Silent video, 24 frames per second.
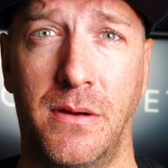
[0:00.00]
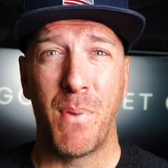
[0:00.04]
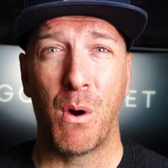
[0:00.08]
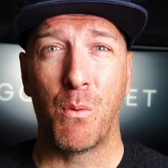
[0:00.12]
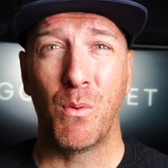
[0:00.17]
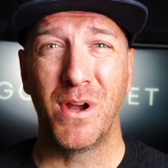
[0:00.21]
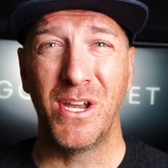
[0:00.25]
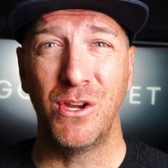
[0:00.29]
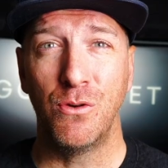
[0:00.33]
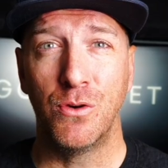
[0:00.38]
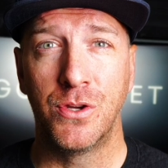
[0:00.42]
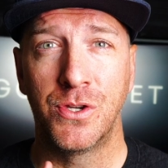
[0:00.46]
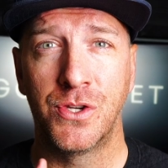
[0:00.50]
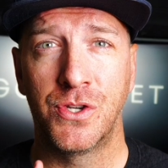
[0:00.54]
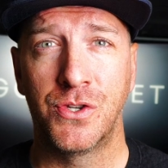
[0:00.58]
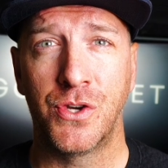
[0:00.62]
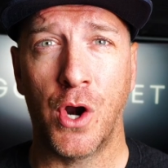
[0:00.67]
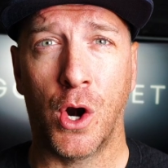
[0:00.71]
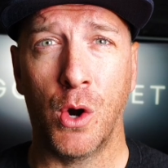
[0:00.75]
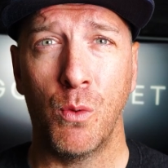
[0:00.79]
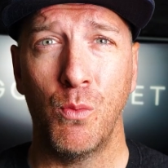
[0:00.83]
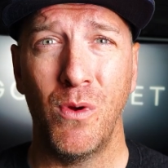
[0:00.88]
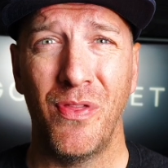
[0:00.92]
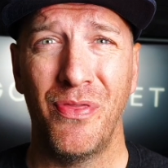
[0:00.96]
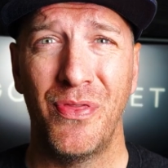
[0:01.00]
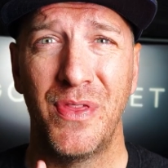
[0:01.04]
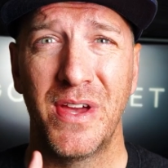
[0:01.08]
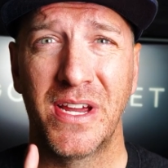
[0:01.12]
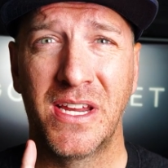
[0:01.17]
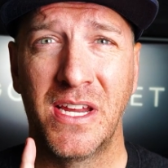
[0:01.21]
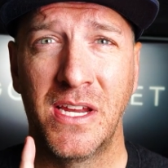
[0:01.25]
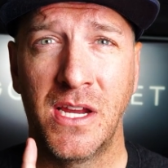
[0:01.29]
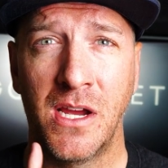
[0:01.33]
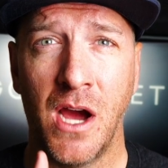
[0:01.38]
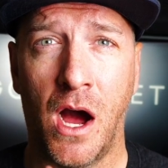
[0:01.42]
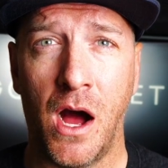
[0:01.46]
But when you start with the
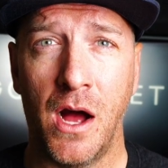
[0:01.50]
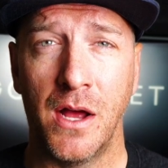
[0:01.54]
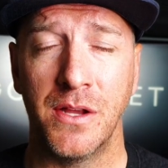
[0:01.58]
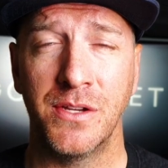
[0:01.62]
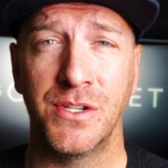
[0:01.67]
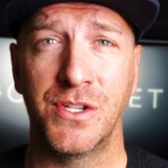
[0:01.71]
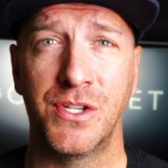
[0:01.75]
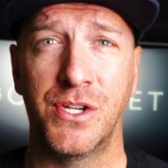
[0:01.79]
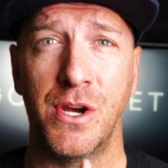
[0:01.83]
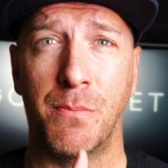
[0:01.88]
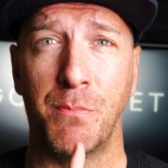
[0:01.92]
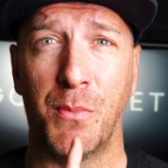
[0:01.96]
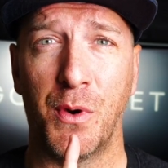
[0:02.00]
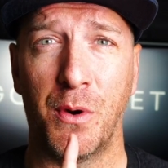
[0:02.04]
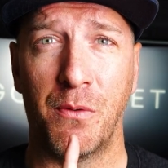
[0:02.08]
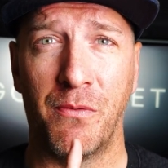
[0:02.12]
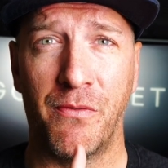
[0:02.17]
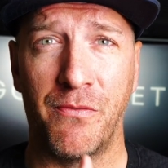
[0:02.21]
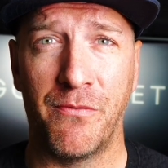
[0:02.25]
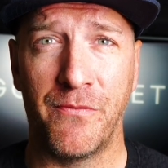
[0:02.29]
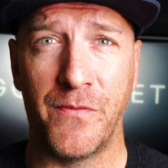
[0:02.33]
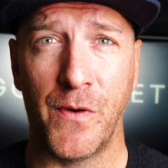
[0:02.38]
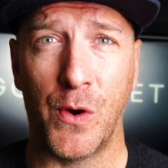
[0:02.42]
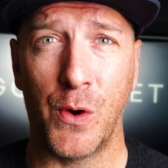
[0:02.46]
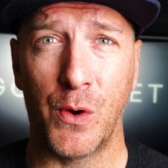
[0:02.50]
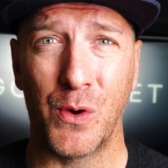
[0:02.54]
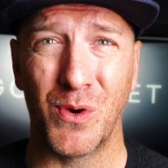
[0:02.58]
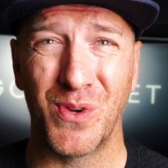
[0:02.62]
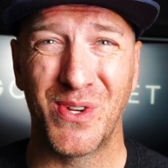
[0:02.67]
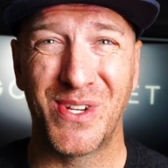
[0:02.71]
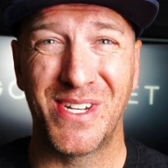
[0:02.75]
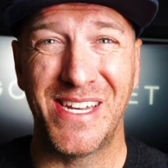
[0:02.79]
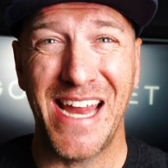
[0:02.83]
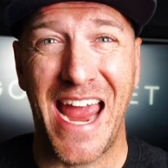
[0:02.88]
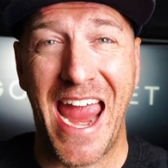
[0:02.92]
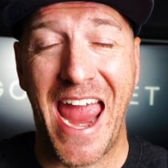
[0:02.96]
customer
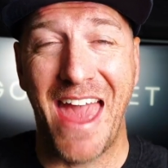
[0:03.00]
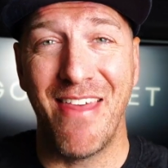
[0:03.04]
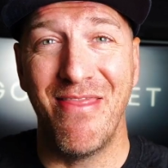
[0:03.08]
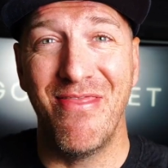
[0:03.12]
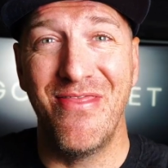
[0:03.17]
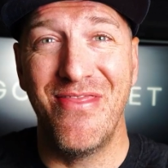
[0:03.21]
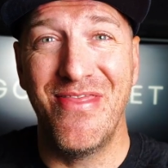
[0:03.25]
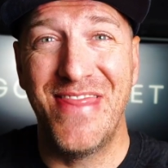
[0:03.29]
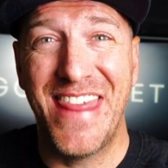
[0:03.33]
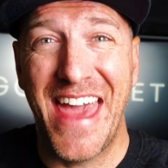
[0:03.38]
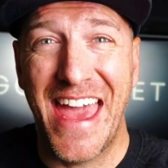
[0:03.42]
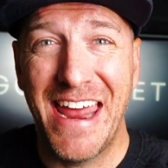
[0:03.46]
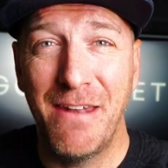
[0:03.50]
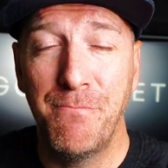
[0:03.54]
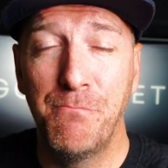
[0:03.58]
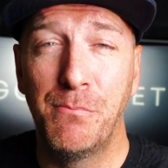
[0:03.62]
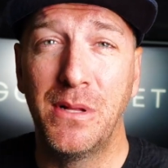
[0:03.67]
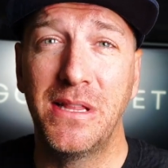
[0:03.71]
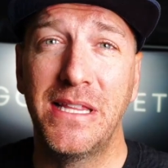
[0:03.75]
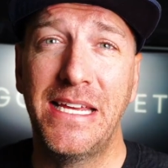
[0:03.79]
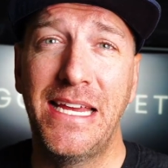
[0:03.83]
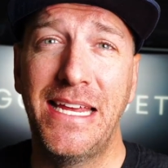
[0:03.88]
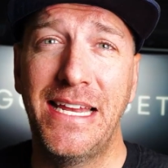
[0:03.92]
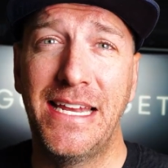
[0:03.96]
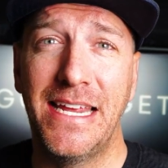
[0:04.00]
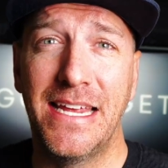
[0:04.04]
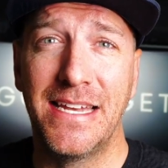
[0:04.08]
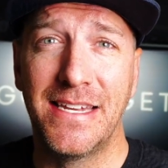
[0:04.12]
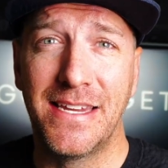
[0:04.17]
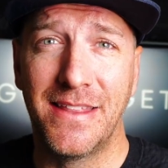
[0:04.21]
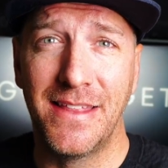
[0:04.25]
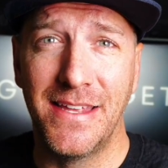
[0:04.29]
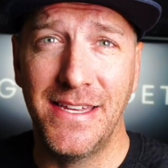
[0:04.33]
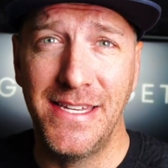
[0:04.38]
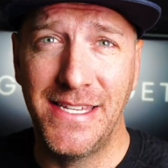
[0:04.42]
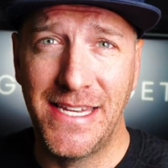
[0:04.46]
first and then bleed
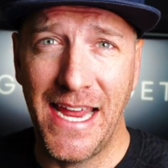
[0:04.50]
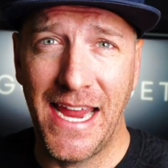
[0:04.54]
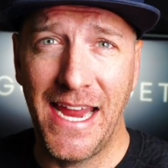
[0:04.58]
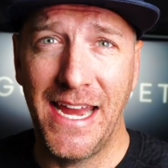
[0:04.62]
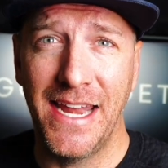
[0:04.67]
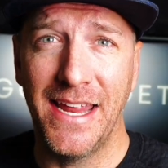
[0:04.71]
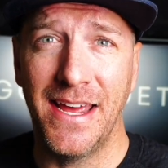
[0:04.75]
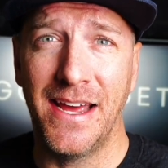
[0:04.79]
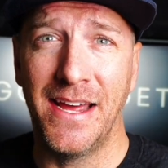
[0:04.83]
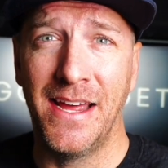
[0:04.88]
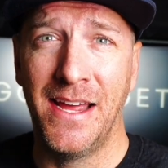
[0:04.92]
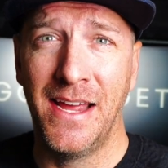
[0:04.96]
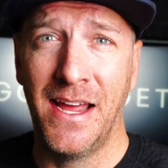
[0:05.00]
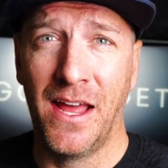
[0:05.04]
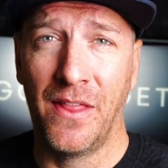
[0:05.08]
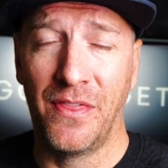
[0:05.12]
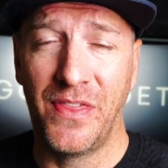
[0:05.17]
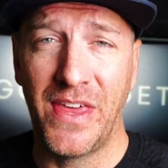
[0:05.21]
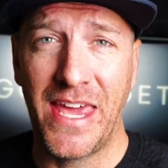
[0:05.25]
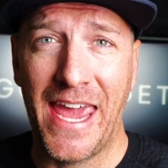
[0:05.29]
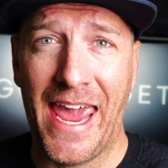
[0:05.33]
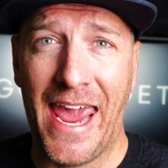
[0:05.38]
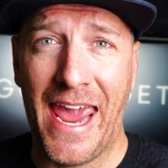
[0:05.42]
into the data, the